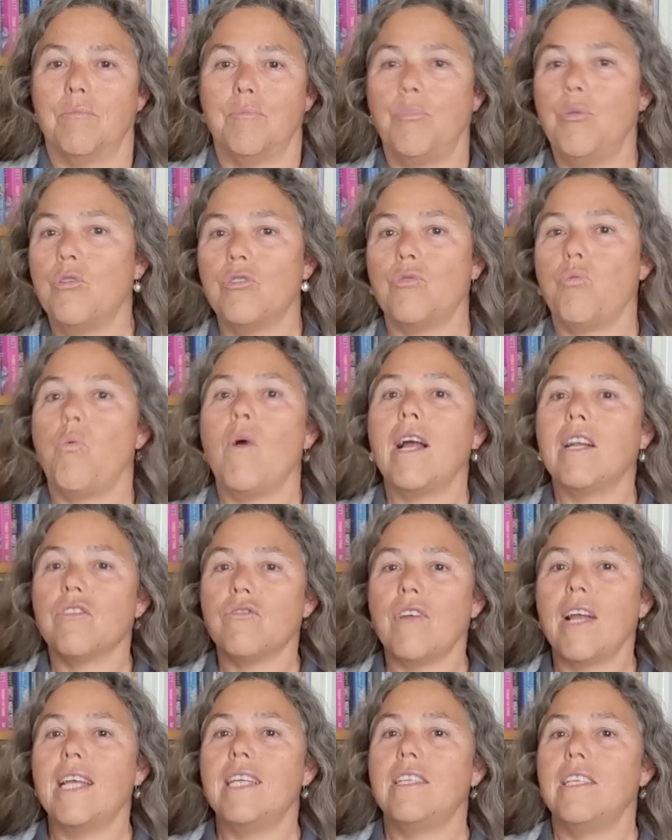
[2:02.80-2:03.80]
put one
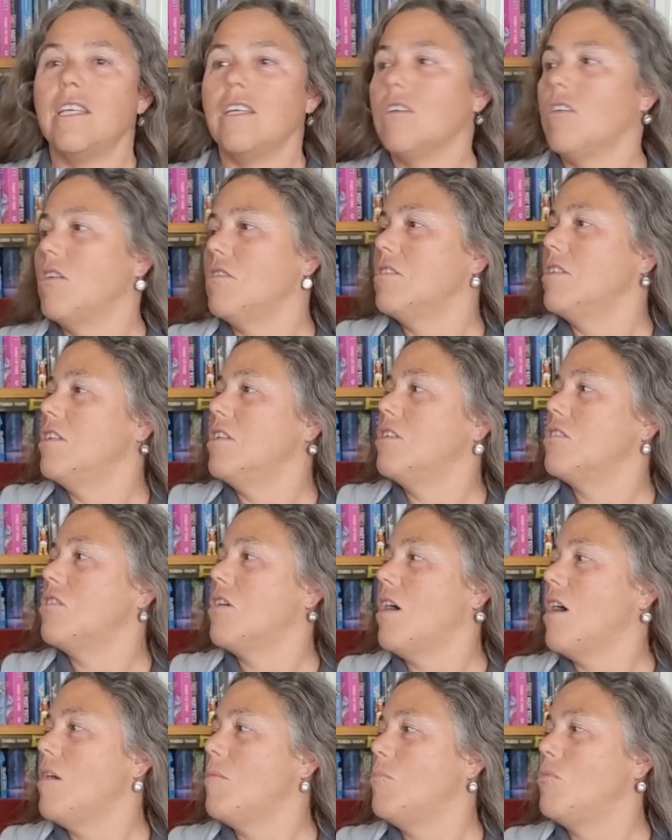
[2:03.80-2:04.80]
rating on an
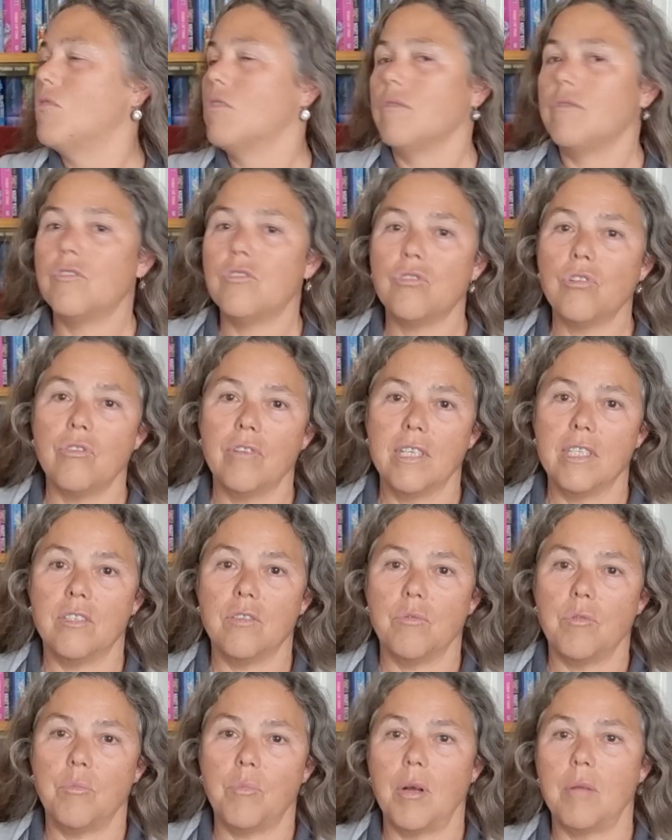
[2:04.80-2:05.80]
entire book of stories
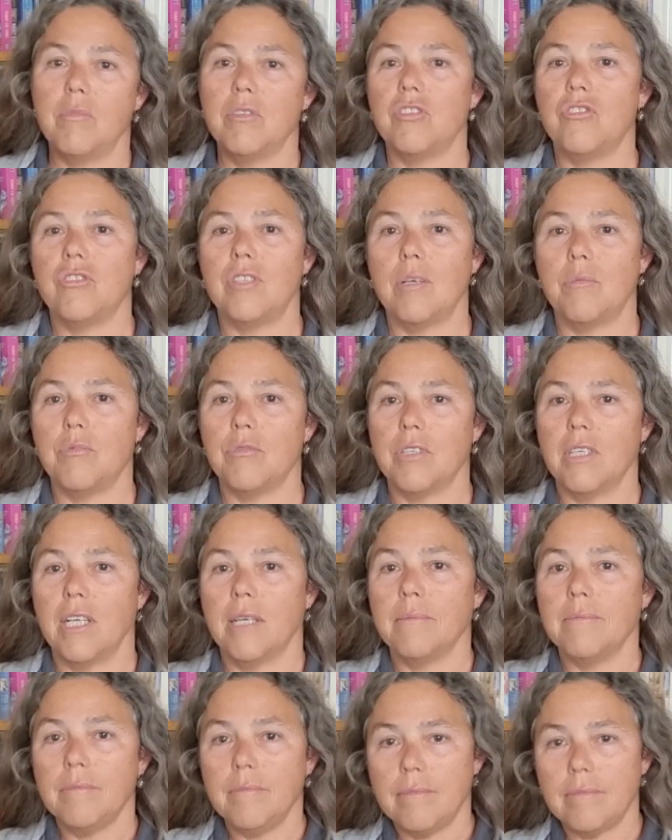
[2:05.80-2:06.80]
that were published separately.
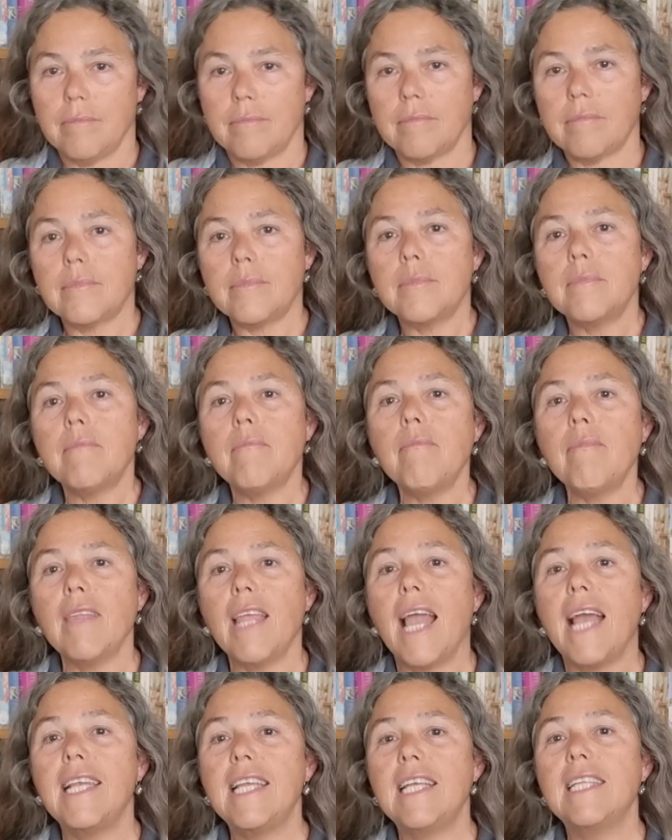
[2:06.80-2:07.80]

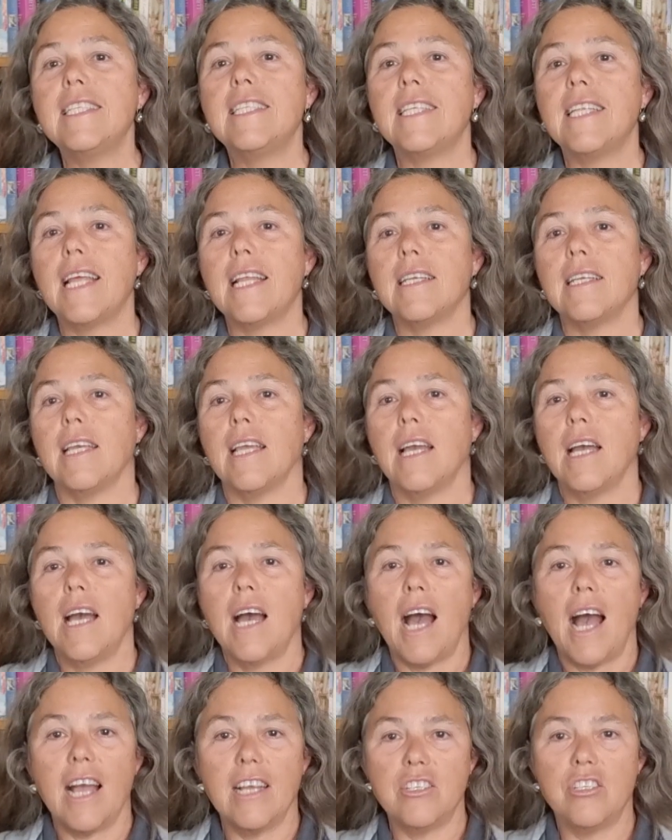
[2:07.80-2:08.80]
And incidentally,
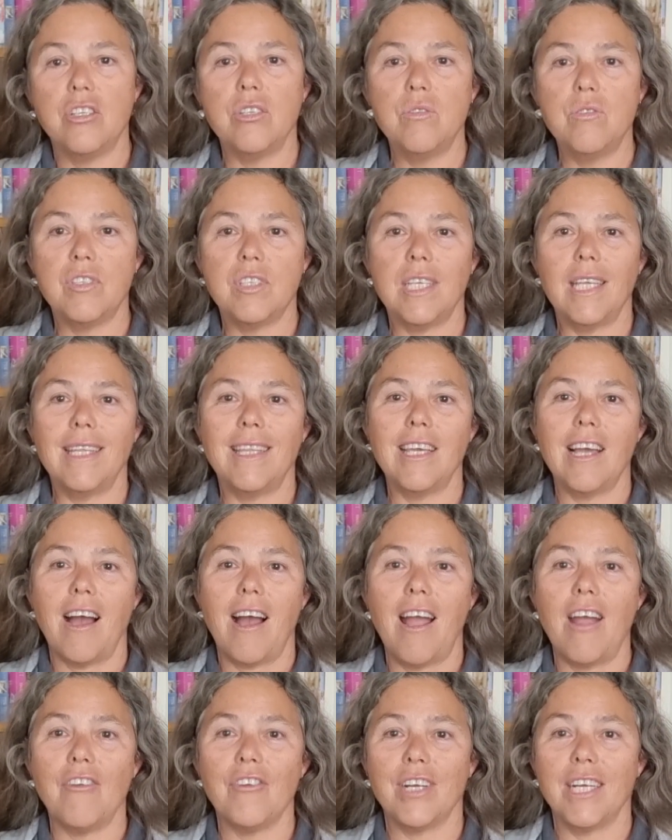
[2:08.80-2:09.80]
I do see the
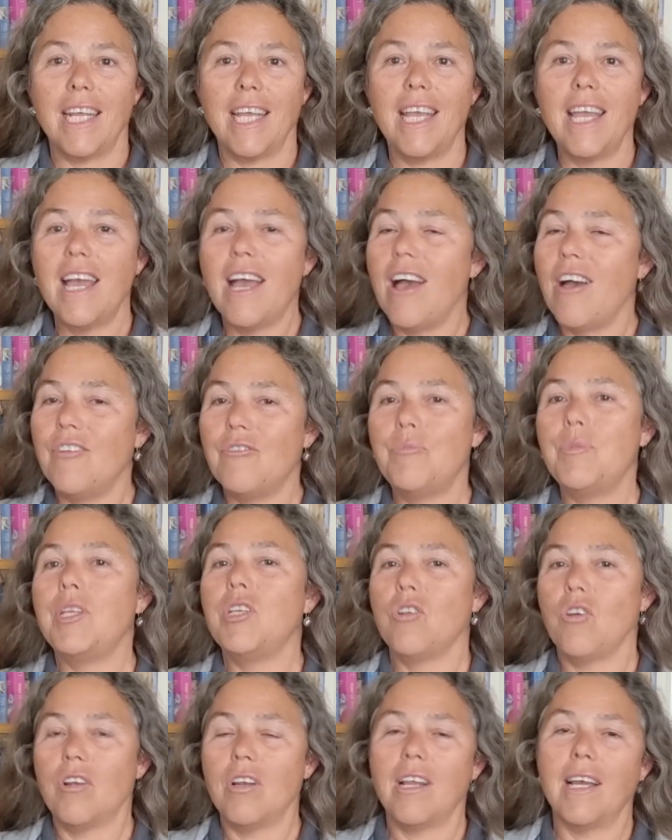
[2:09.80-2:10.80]
irony of me
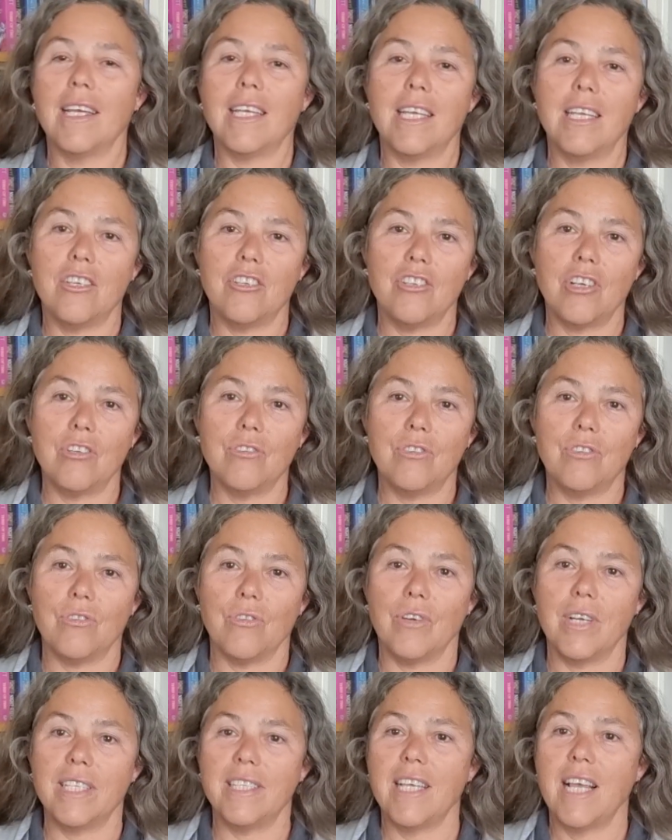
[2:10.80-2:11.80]
not liking short
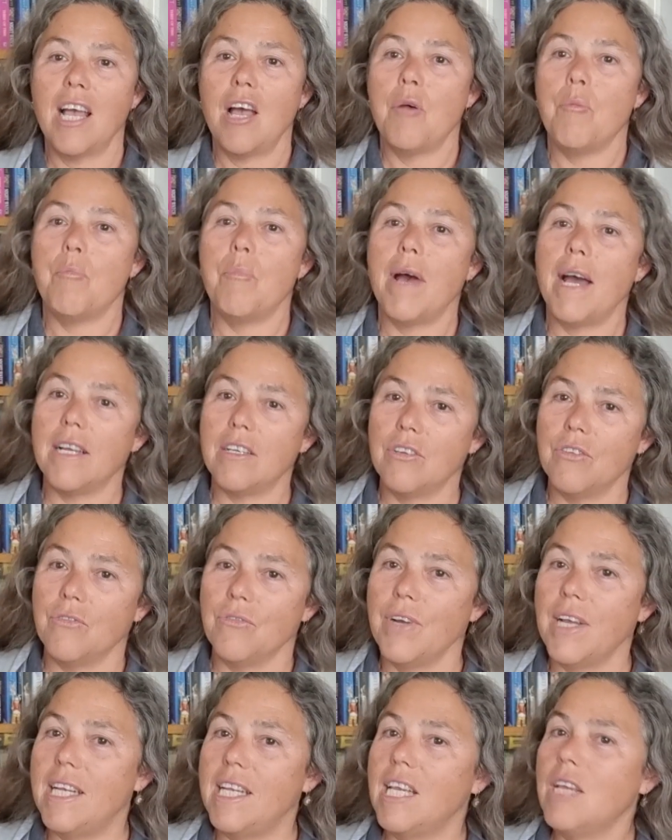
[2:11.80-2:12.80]
stories, but
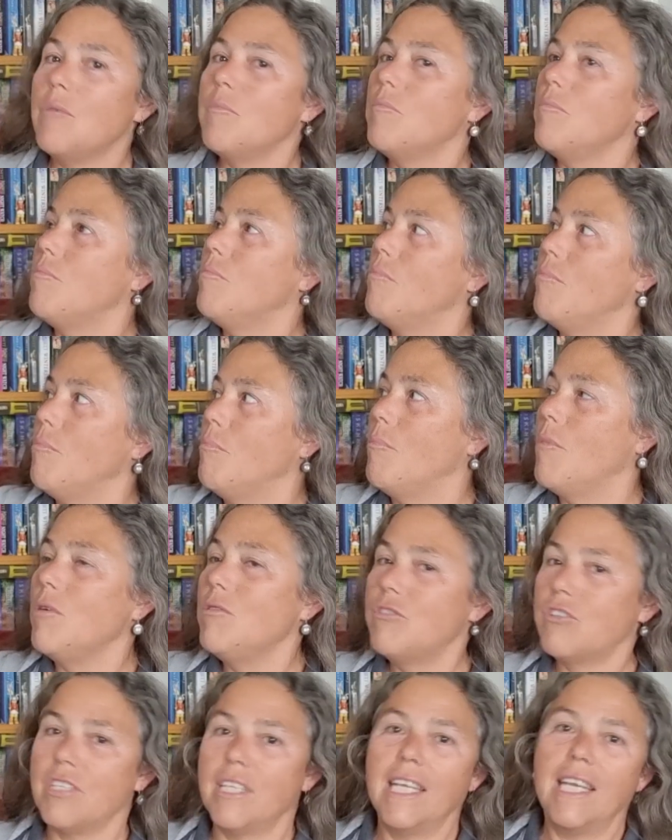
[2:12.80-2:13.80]
reading
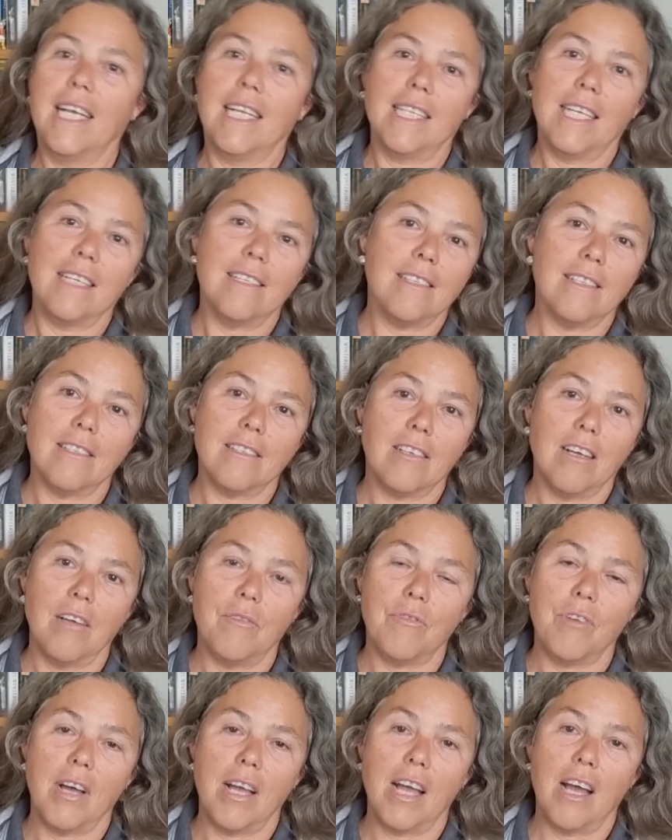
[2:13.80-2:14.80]
mostly classic
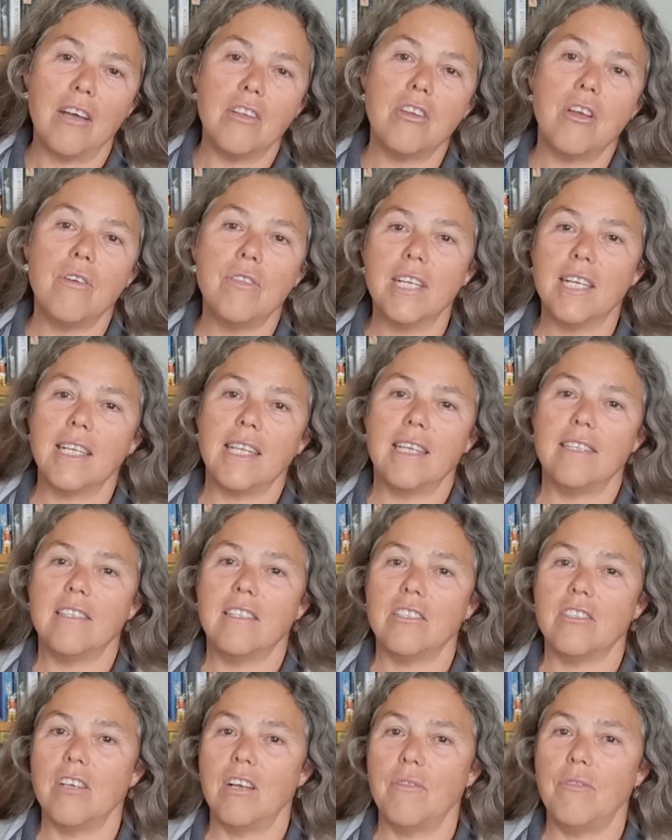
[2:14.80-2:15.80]
sci-fi. I know that classic
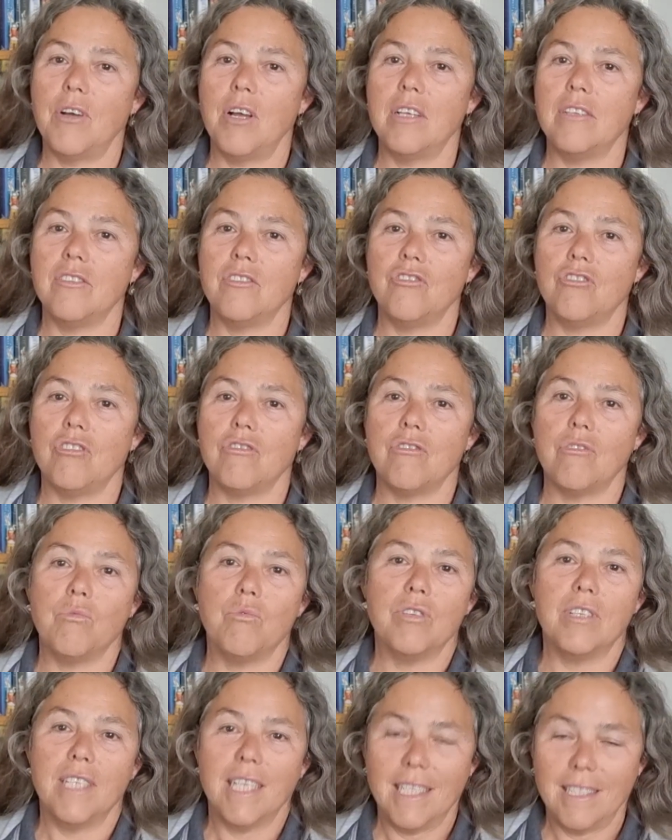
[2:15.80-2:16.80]
sci-fi as a genre
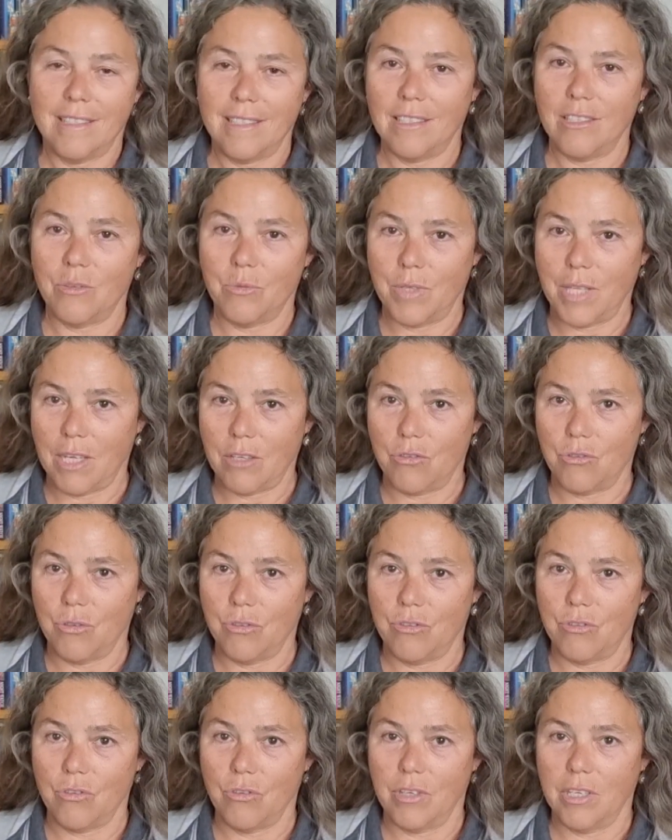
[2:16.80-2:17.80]
wouldn't exist without
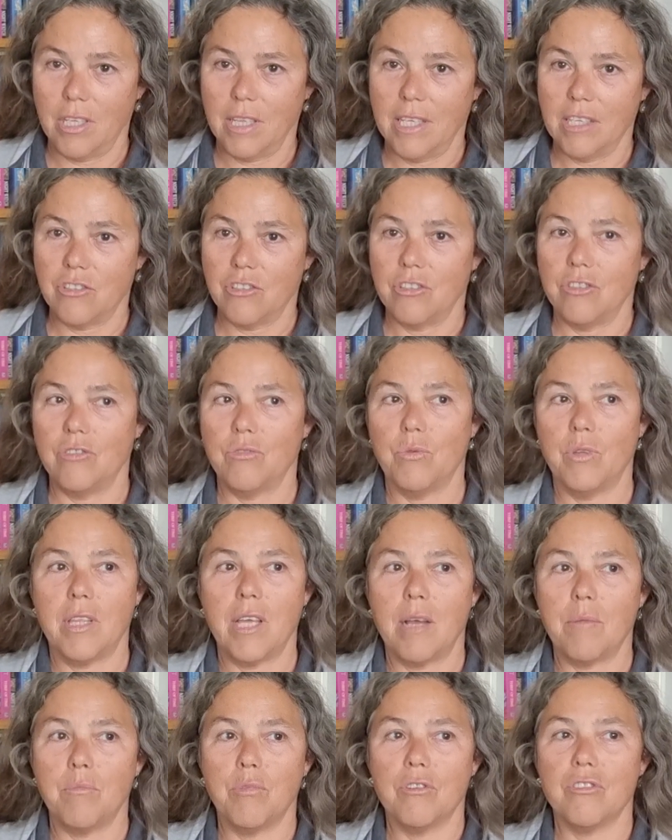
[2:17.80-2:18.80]
short story collections,
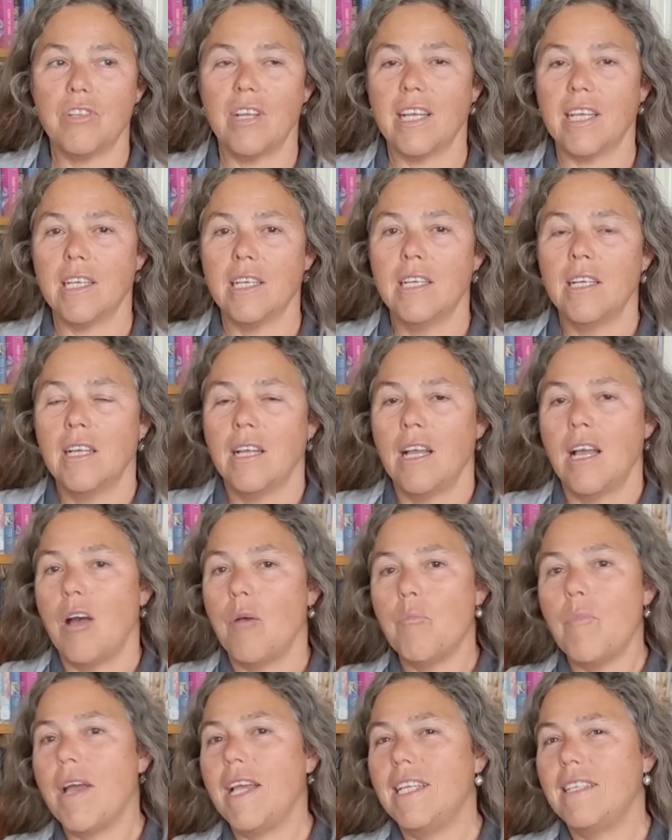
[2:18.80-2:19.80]
without books like
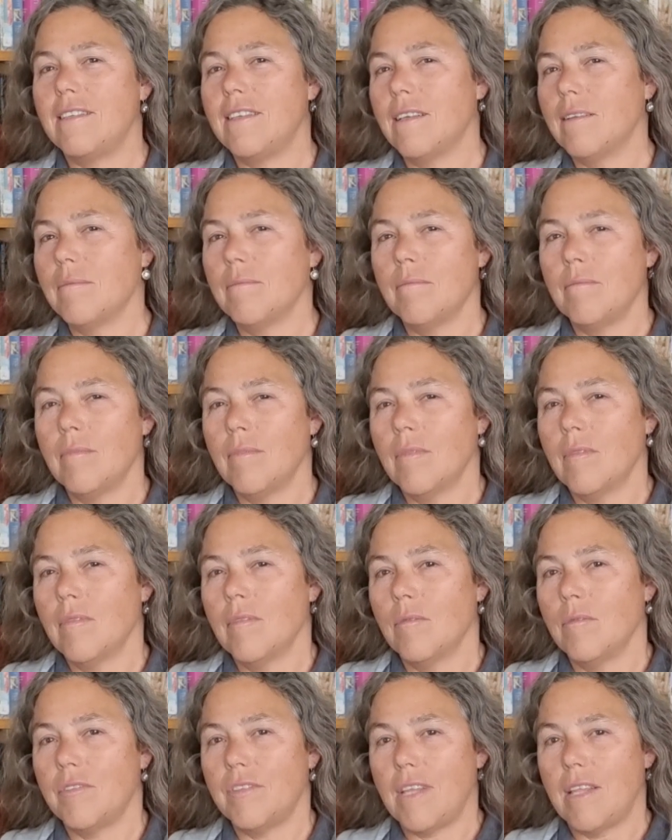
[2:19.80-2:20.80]
Amazing.
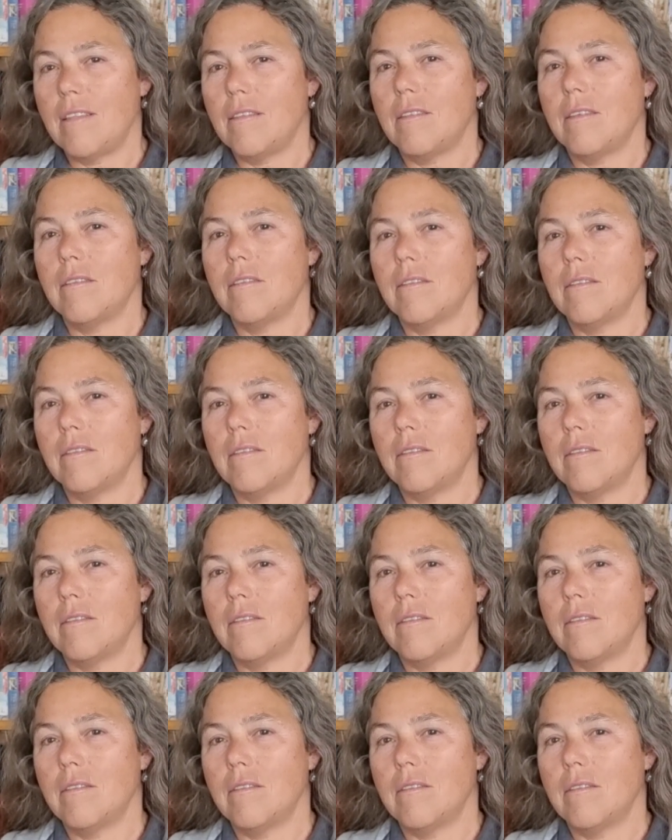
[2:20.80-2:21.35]
Was that the